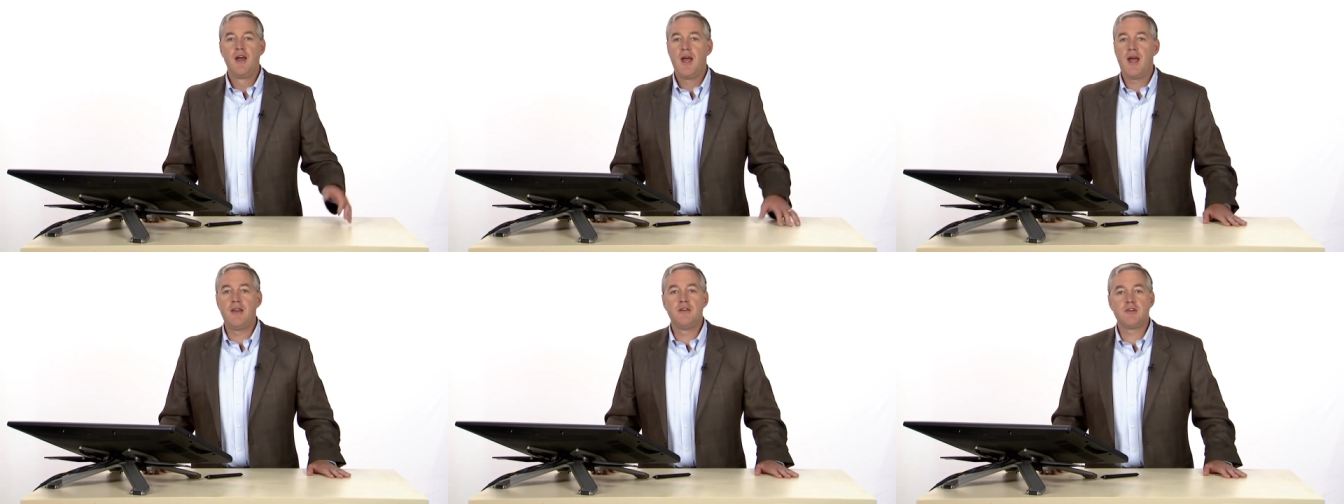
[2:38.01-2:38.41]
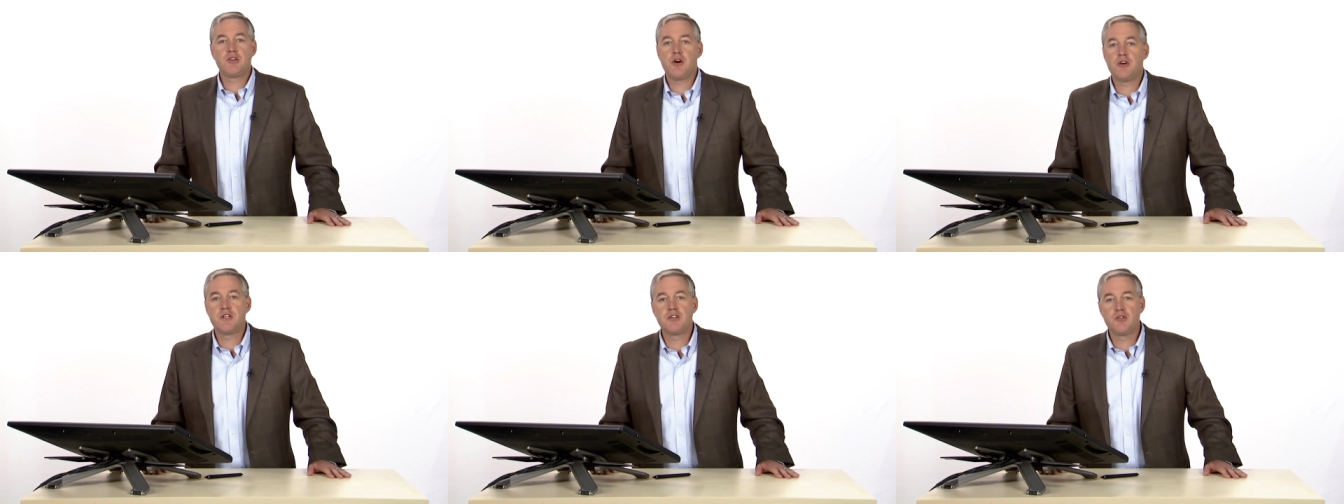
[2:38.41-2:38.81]
and they're
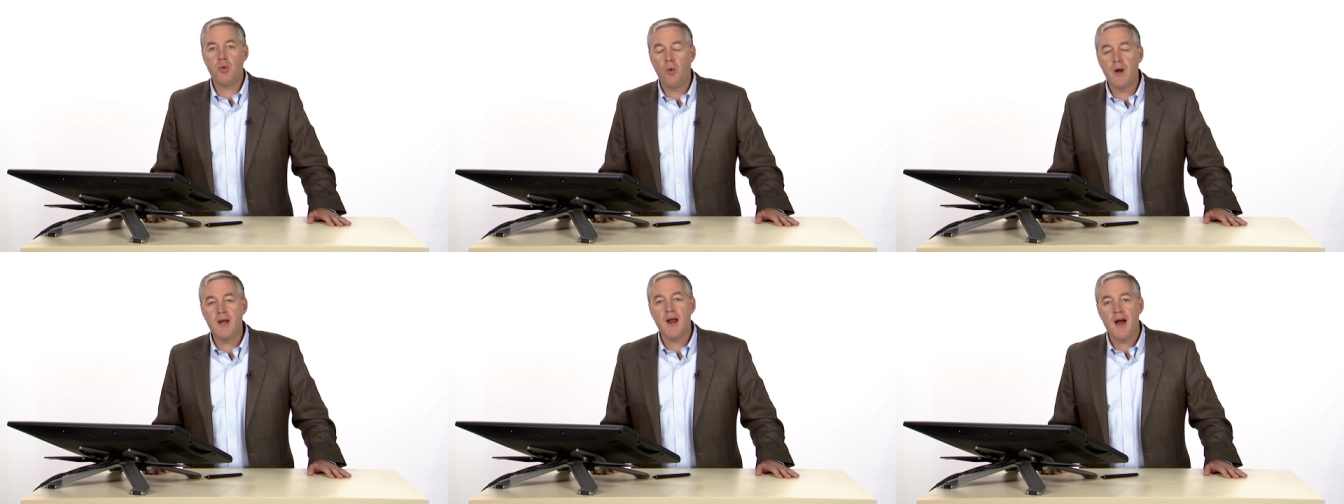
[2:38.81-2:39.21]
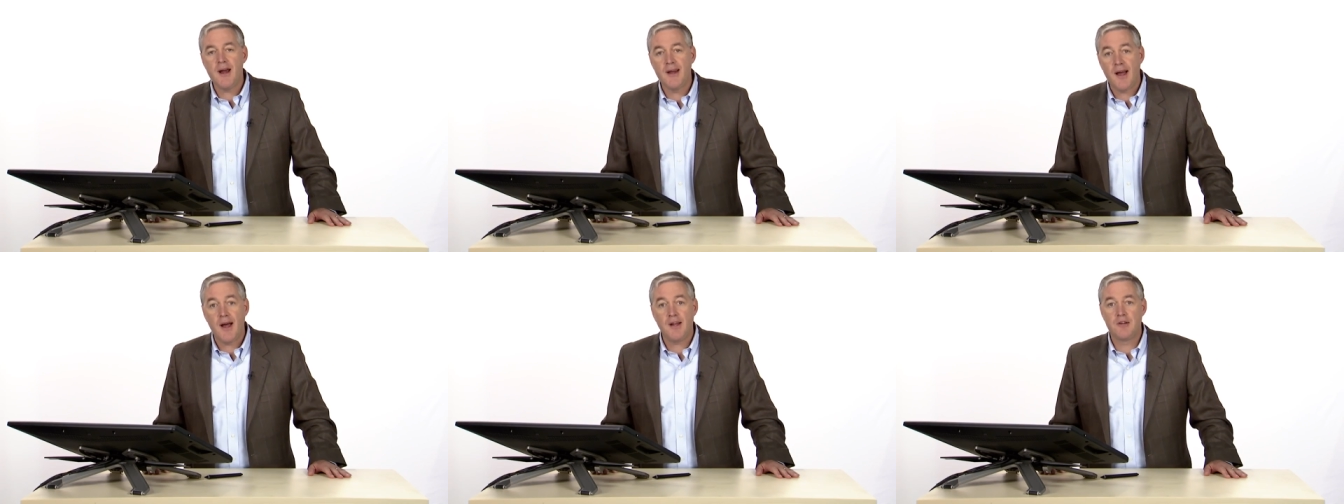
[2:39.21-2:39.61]
charging
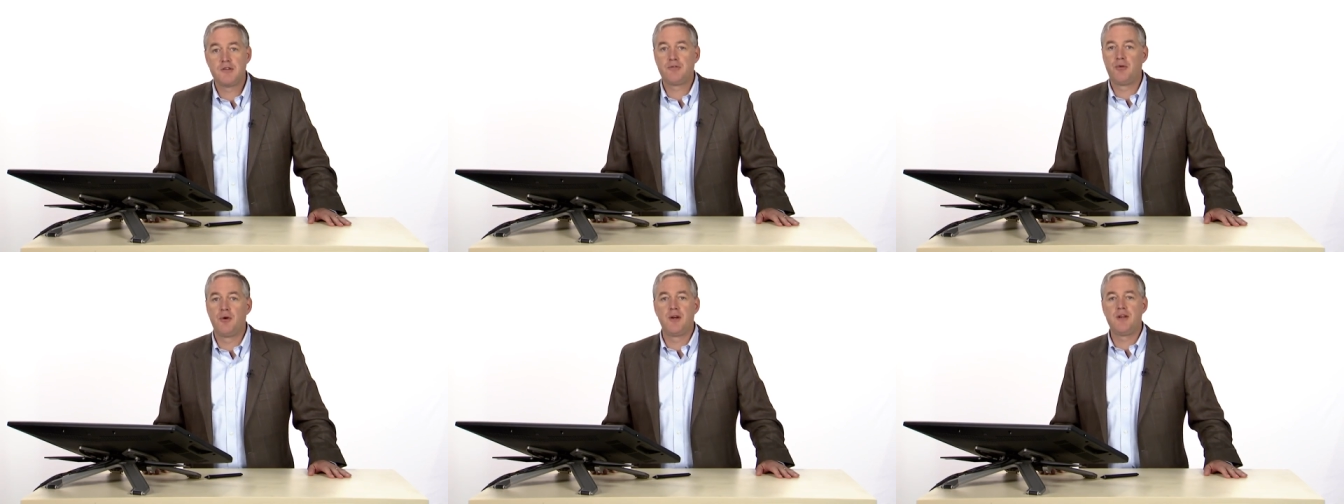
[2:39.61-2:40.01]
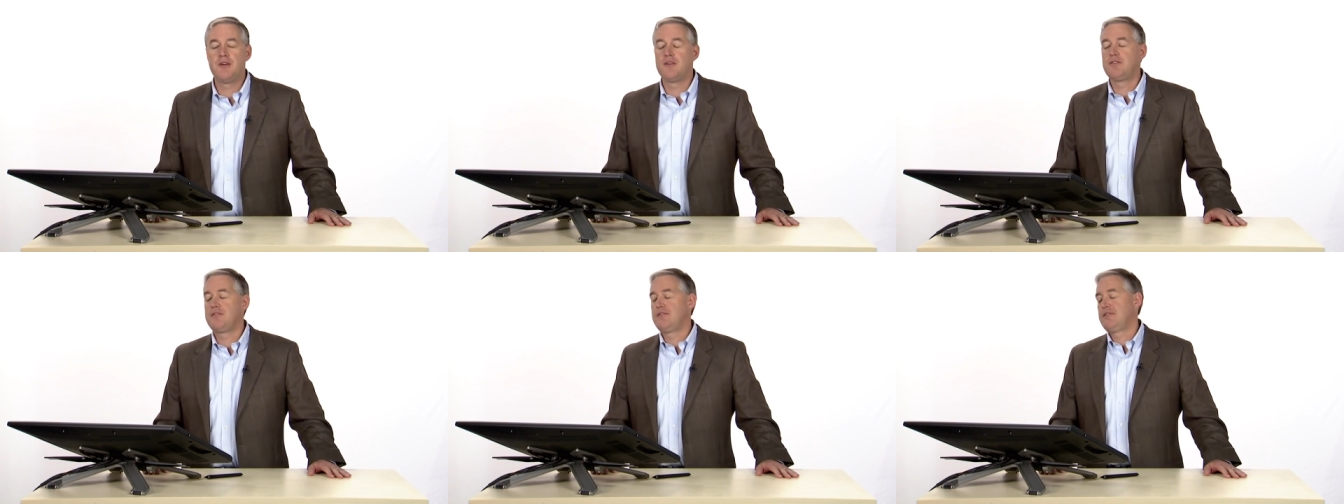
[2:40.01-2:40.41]
$29 for it, and
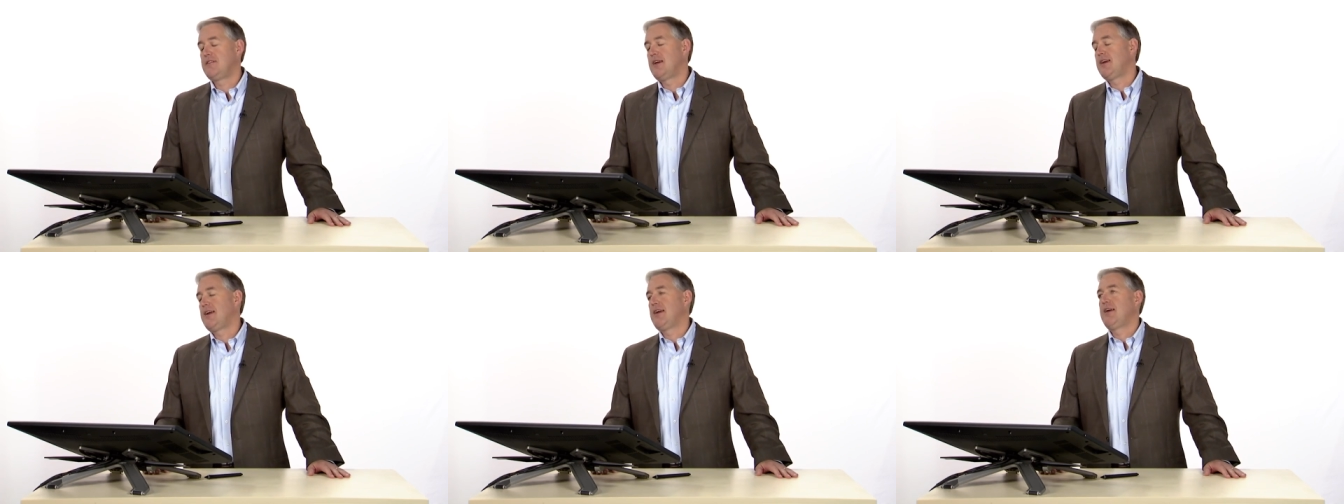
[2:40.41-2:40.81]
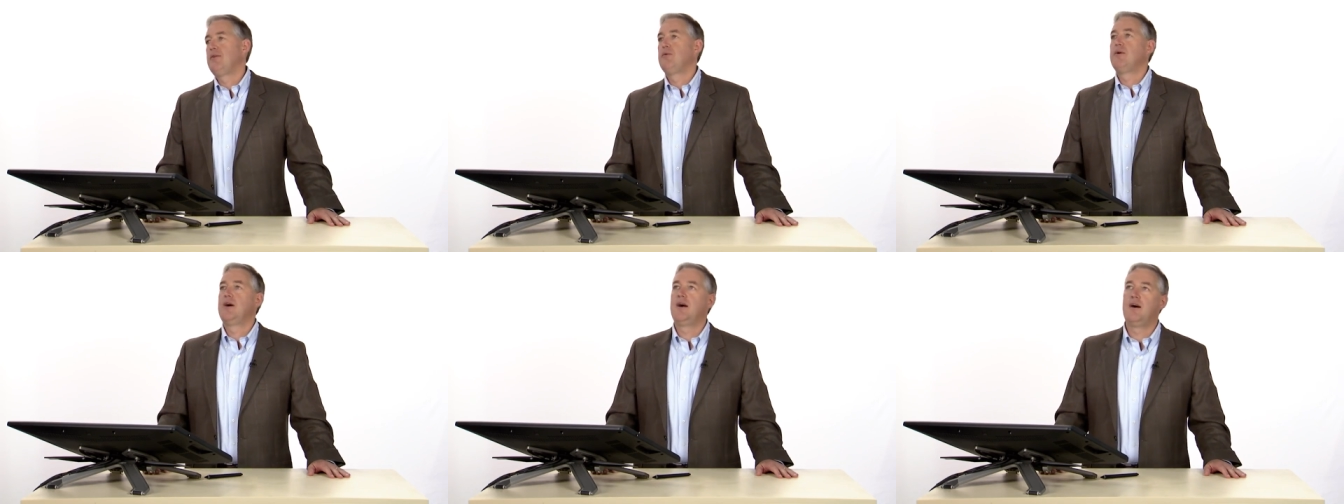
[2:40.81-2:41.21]
you're thinking,
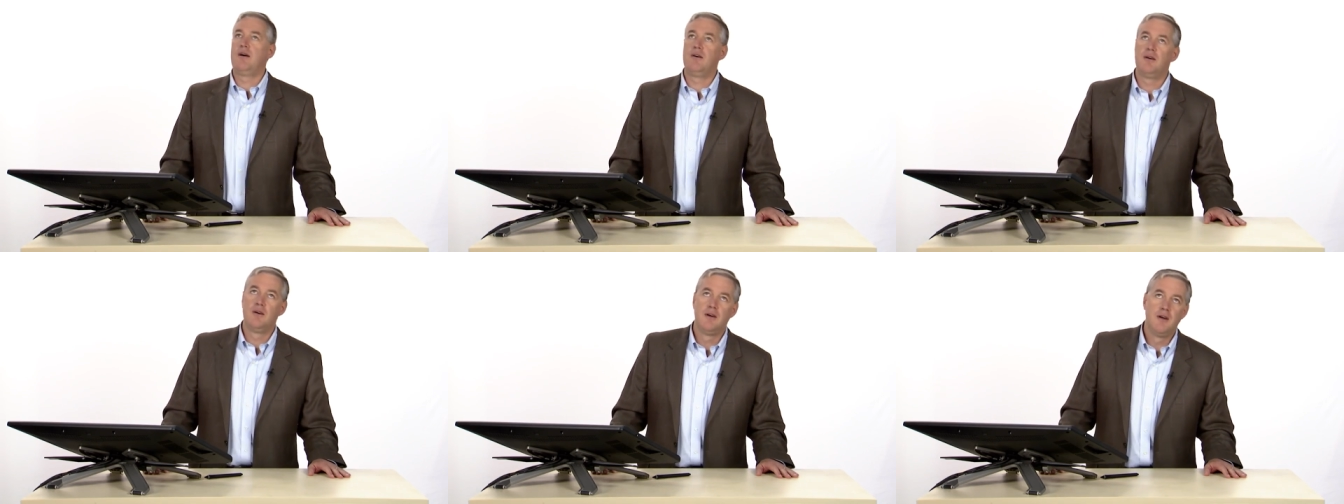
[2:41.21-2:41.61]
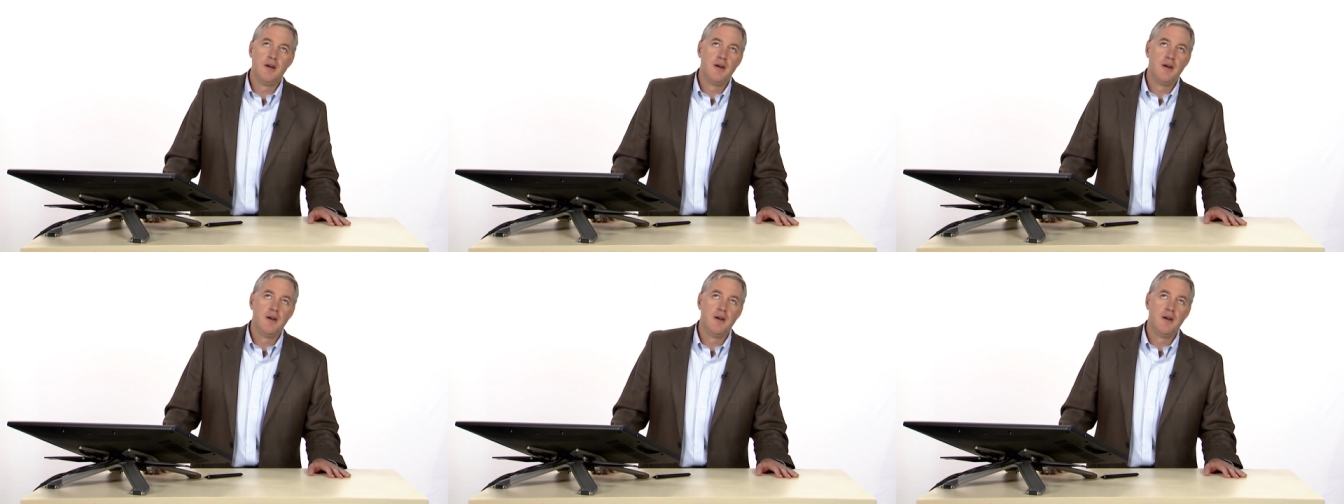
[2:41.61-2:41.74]
well,